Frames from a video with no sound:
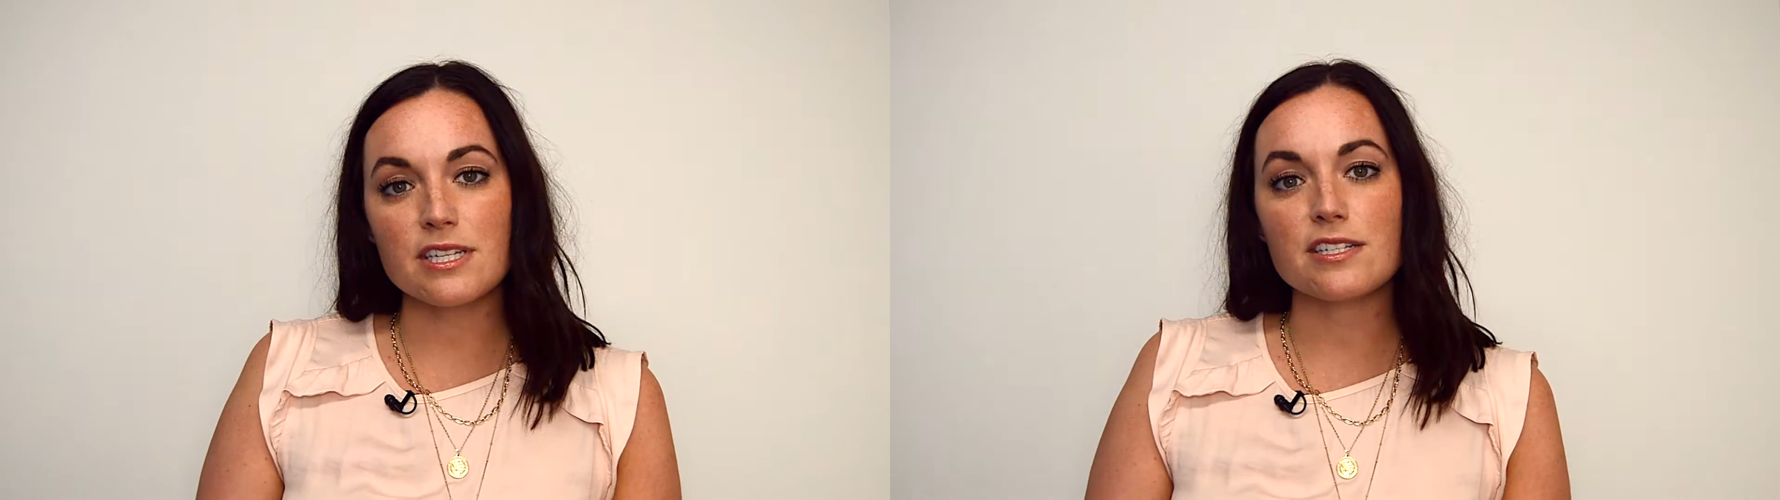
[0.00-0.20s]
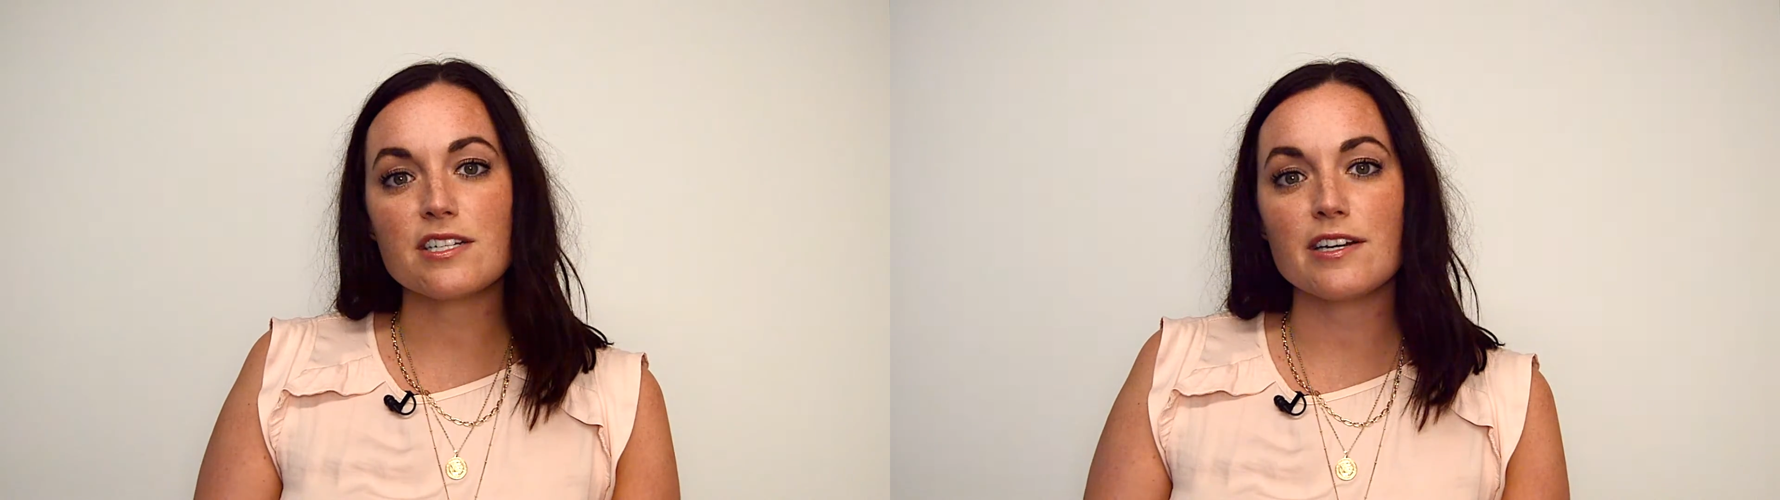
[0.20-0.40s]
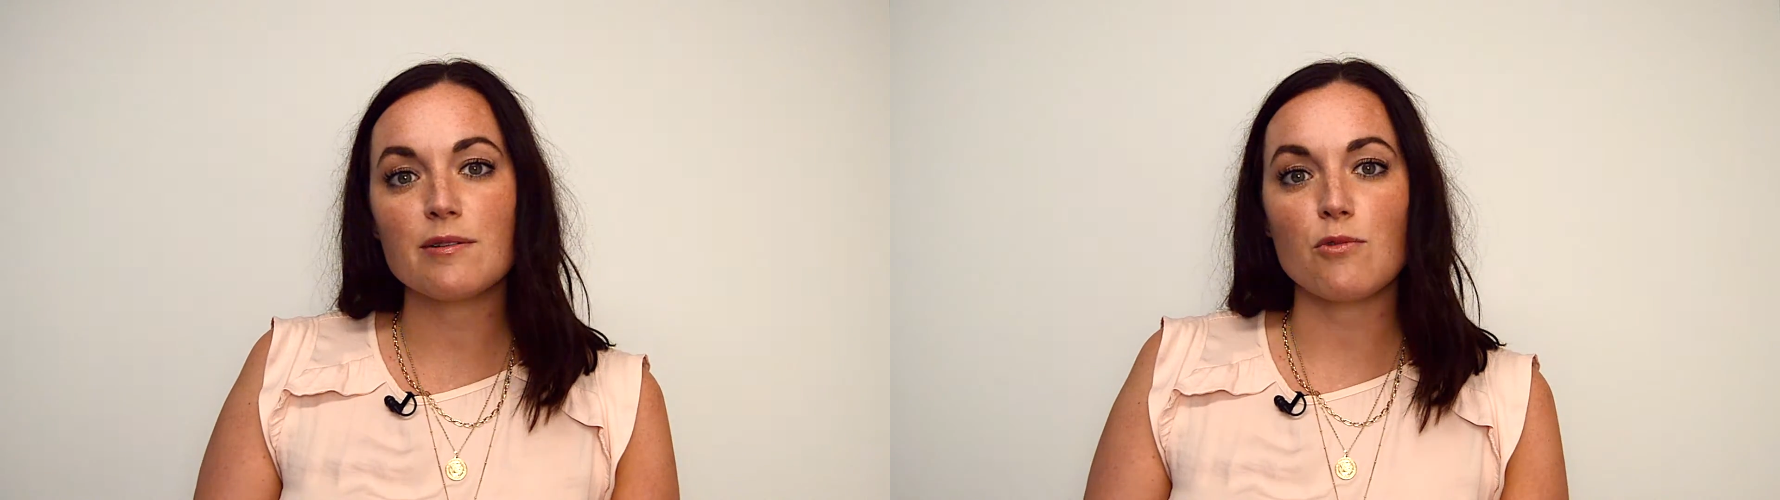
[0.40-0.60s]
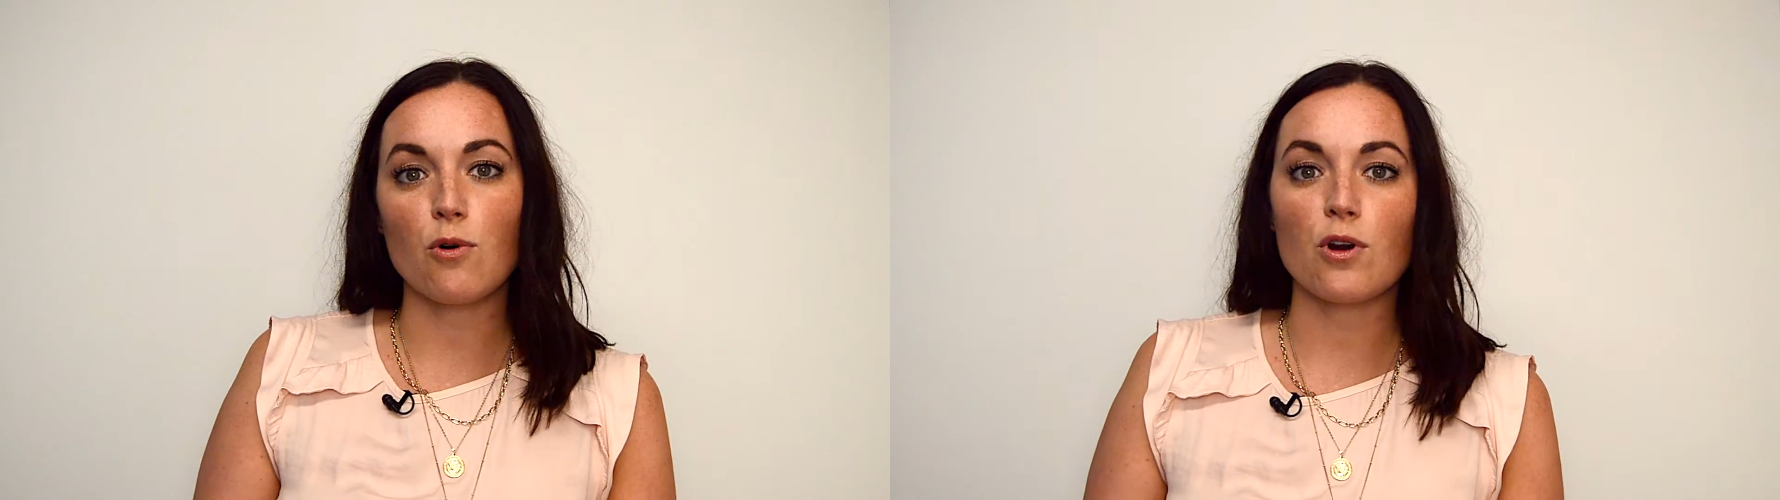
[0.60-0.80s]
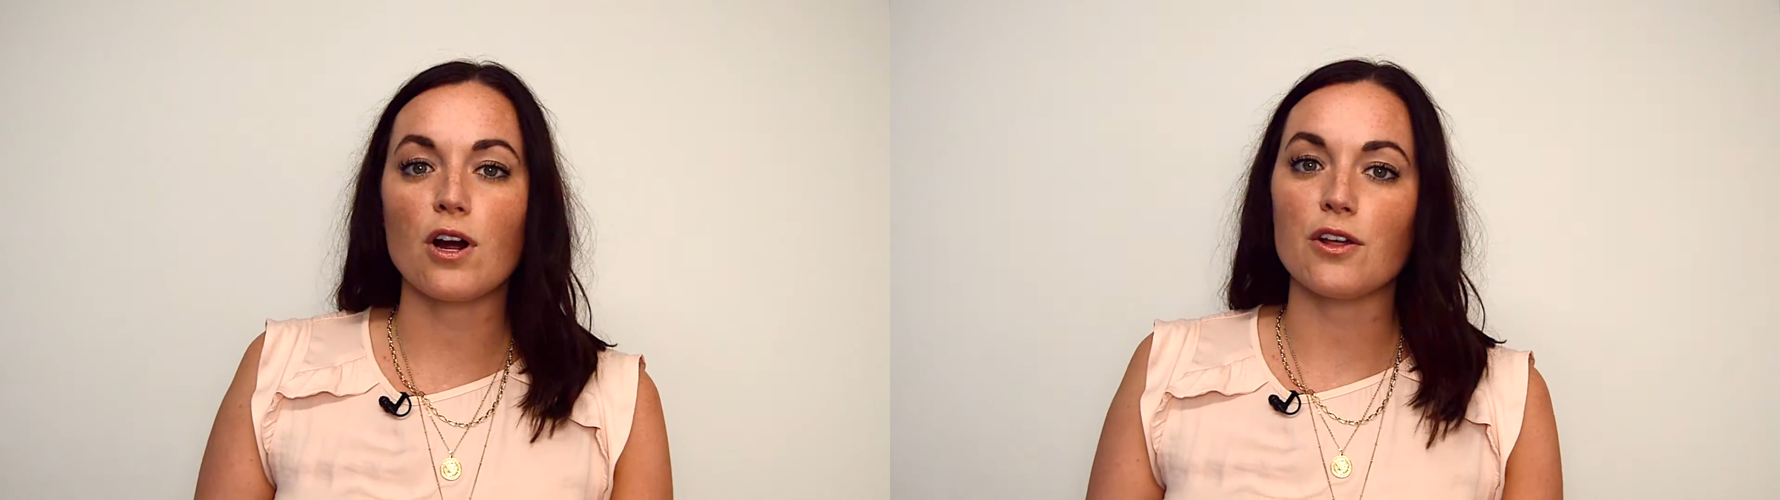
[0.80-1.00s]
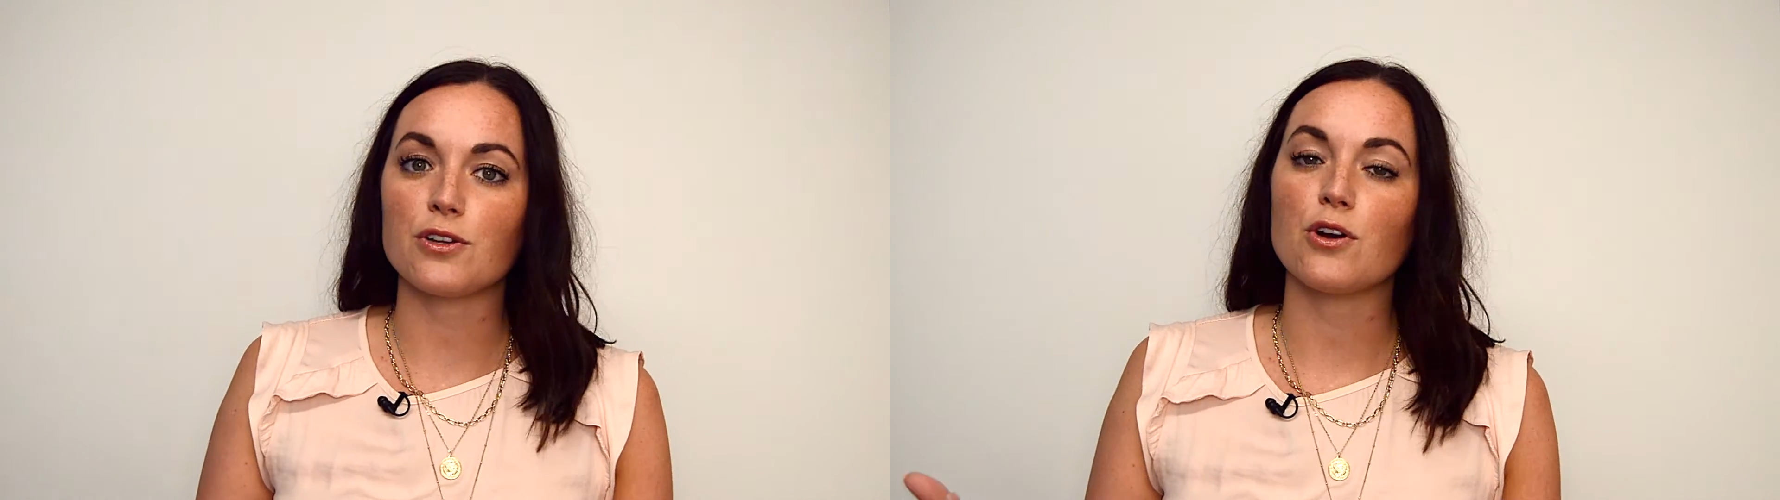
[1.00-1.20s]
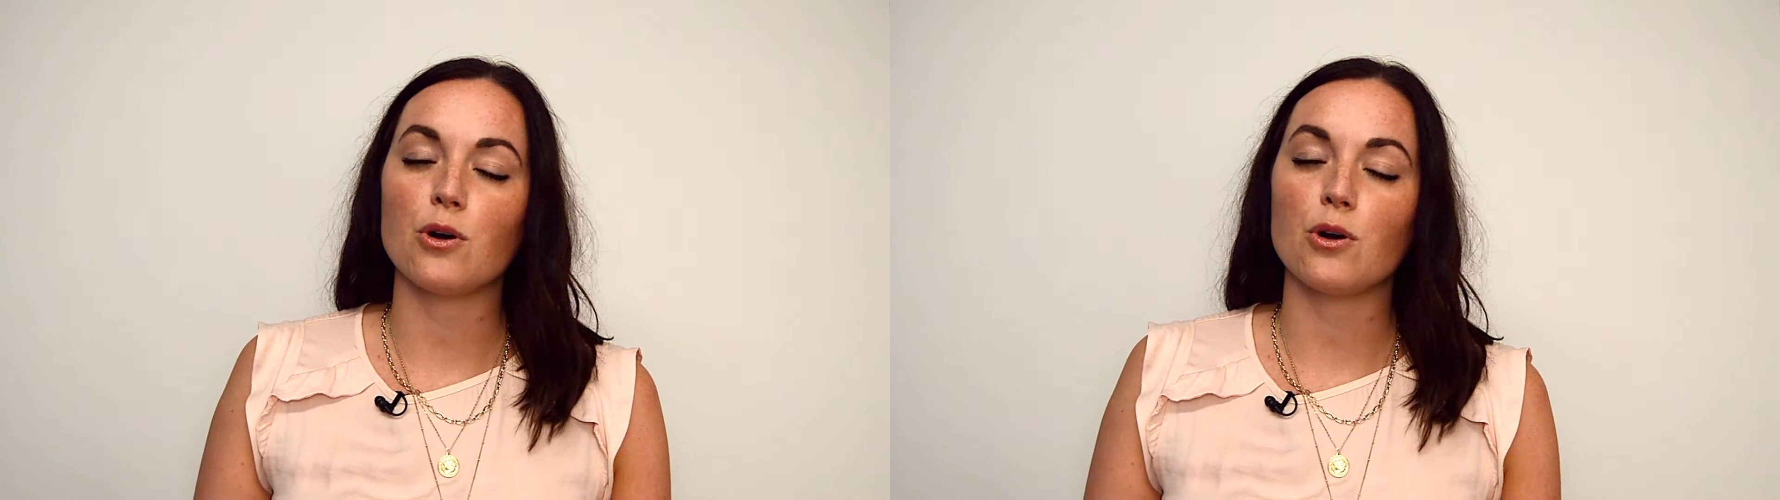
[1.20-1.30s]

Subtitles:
system or other